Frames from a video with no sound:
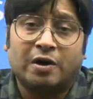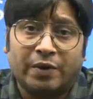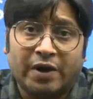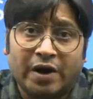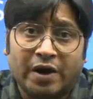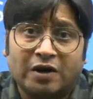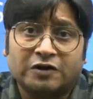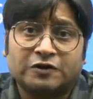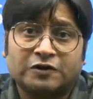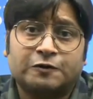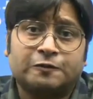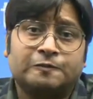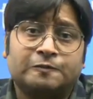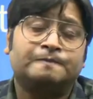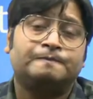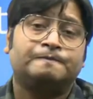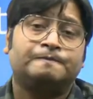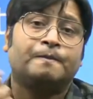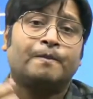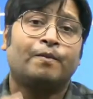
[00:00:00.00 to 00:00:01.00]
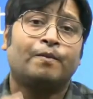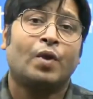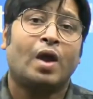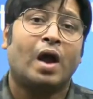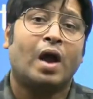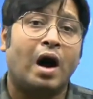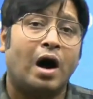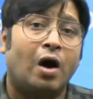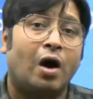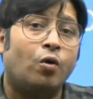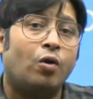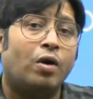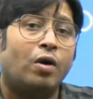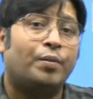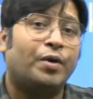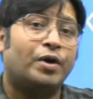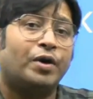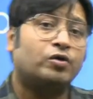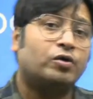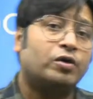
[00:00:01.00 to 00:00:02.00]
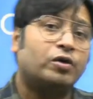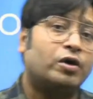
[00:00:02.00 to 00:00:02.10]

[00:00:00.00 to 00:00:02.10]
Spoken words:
asked, how a particular